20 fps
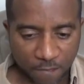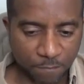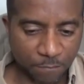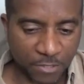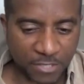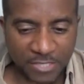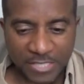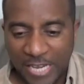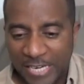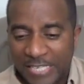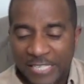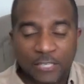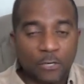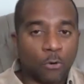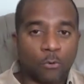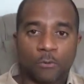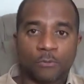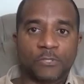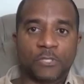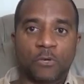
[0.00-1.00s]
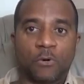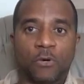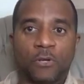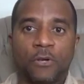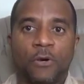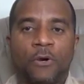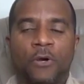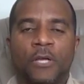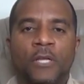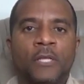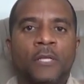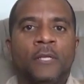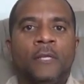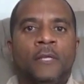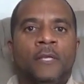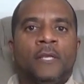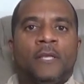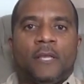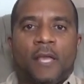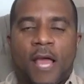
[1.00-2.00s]
because I didn't know what was going on.
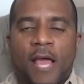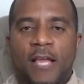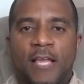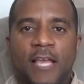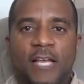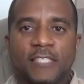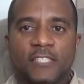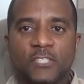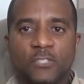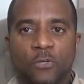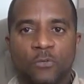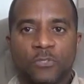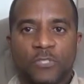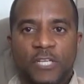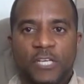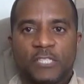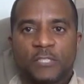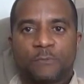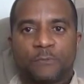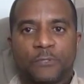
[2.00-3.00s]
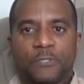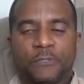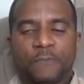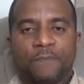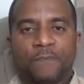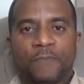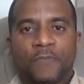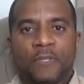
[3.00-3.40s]
I got so desperate